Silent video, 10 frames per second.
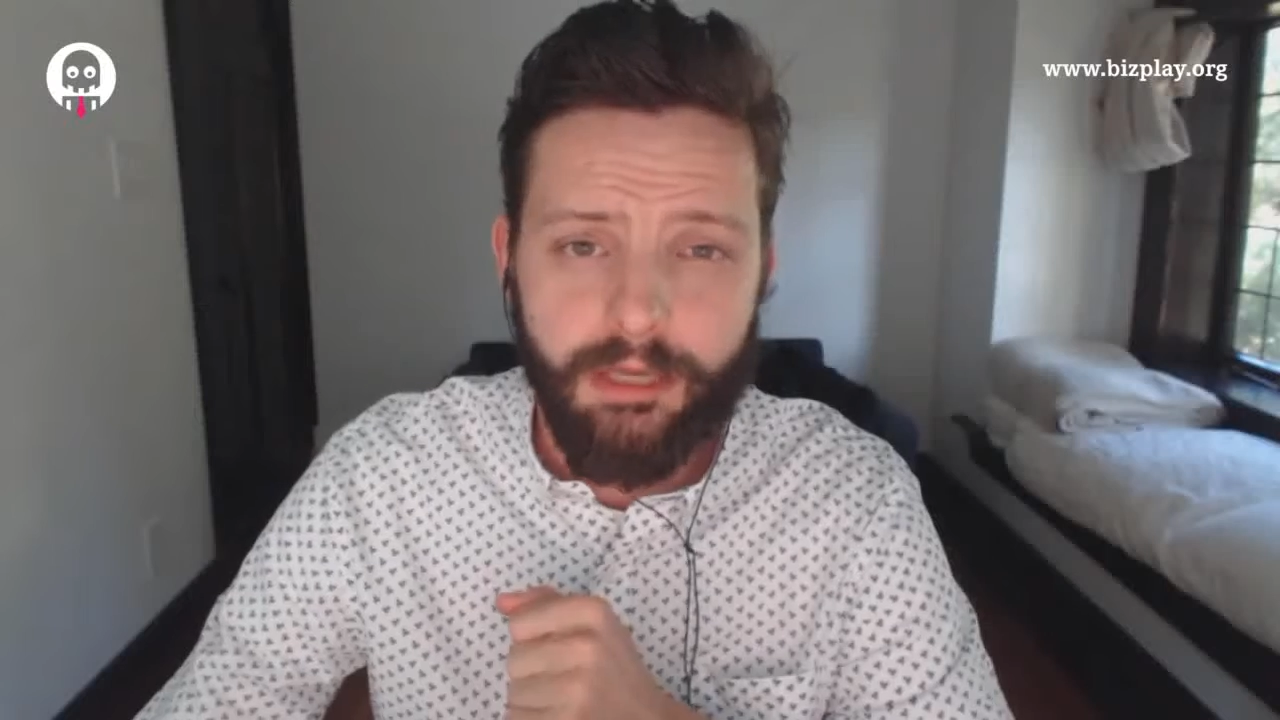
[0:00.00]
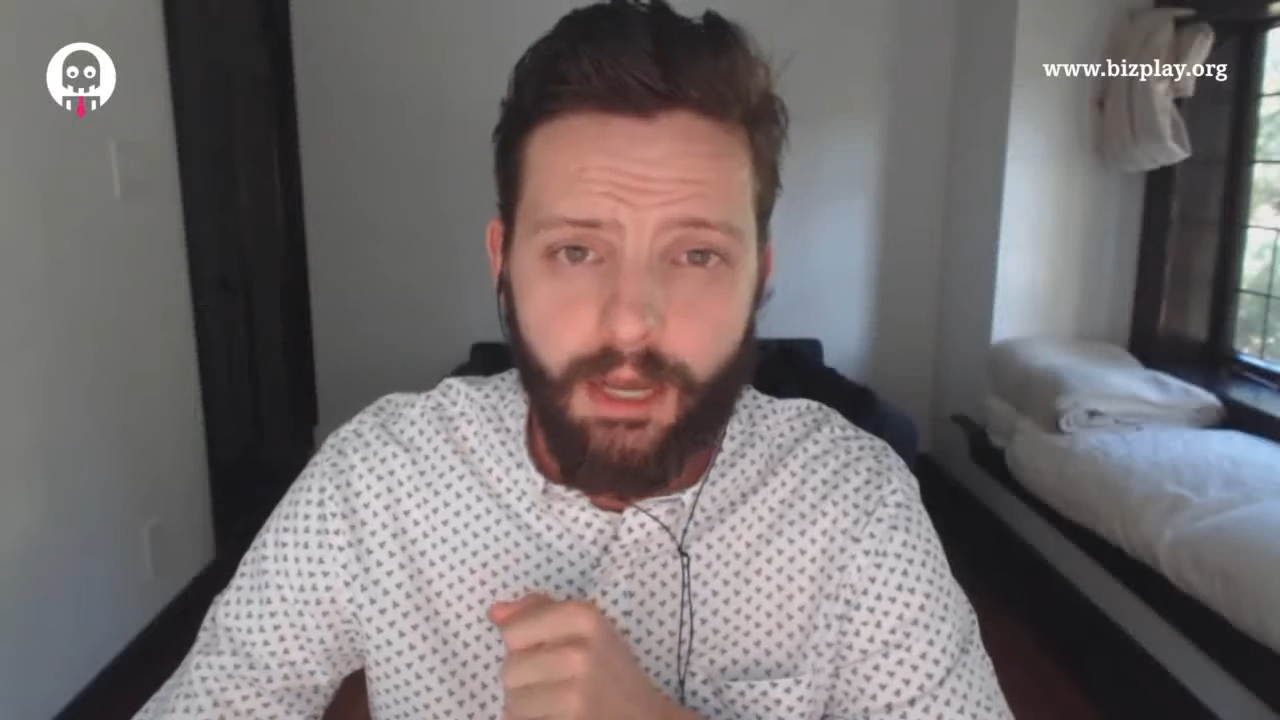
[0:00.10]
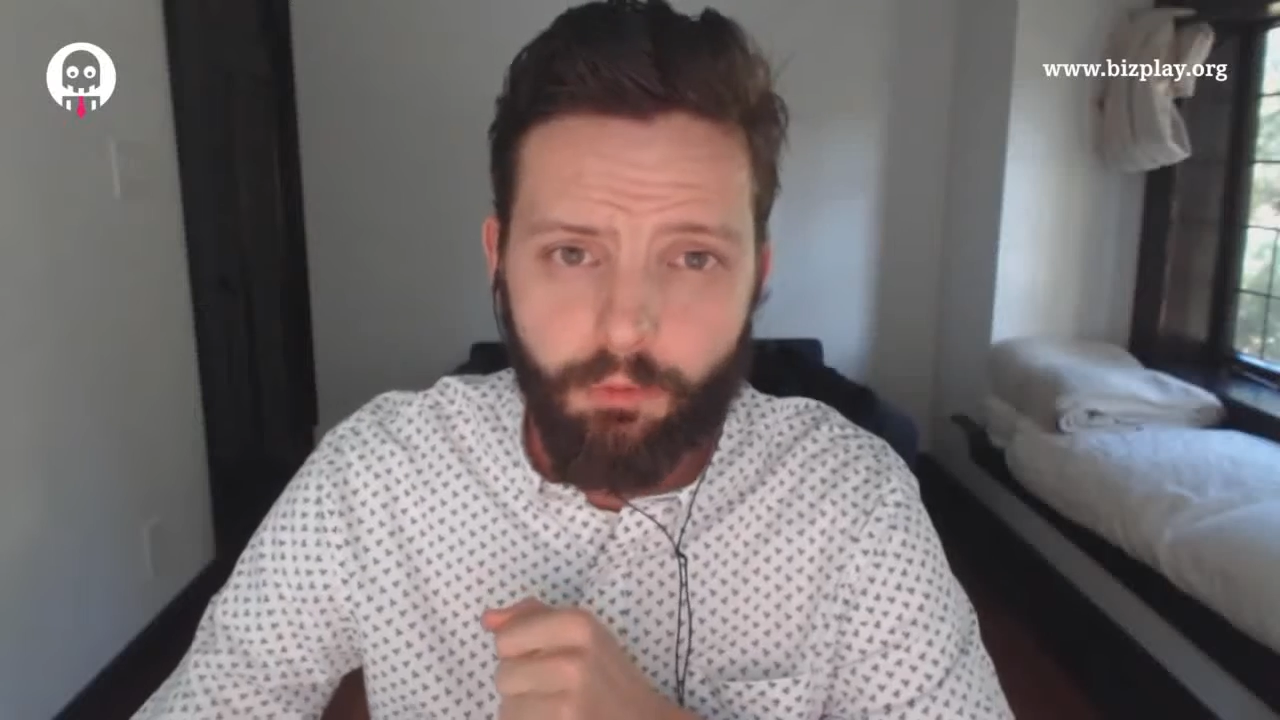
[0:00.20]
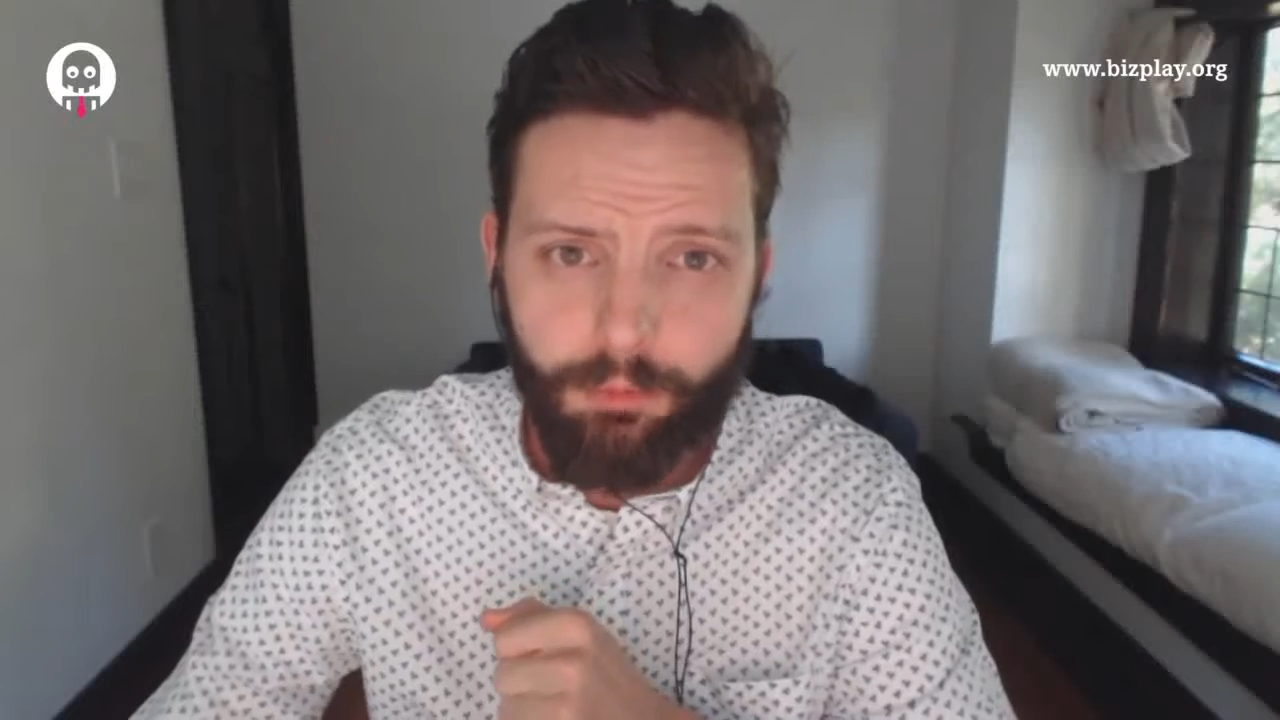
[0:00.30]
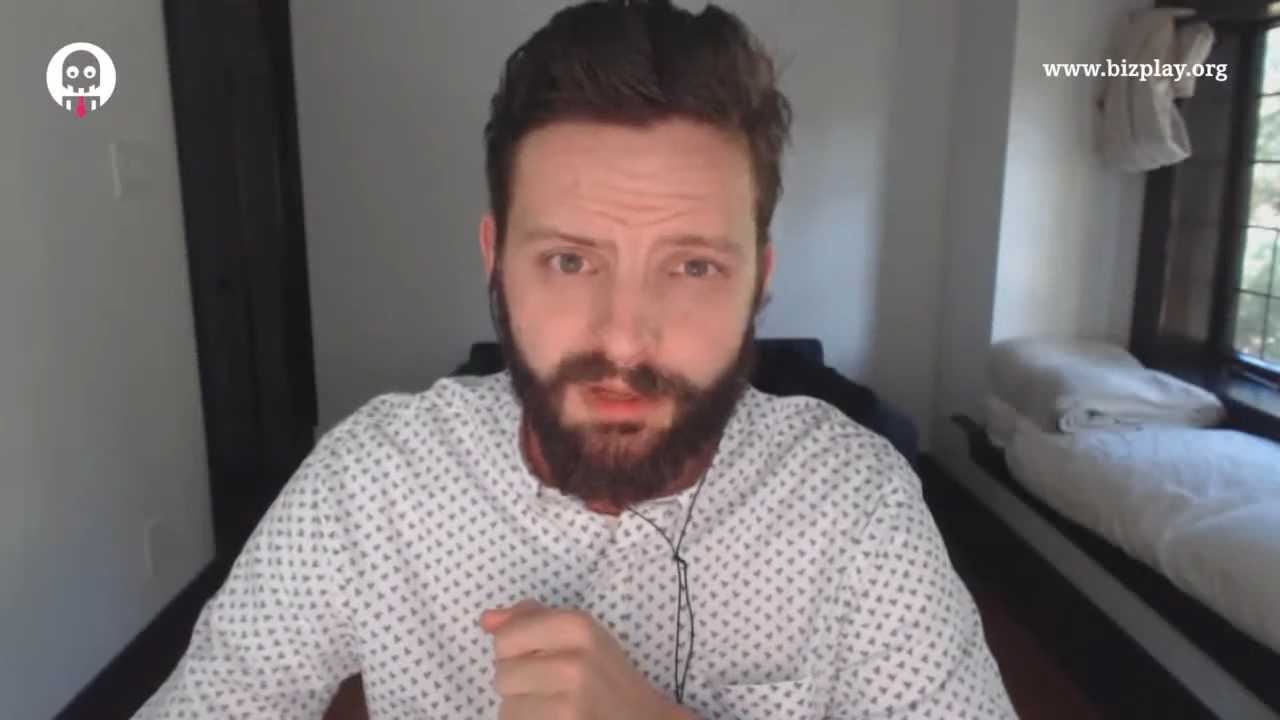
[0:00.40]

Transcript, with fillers: I will be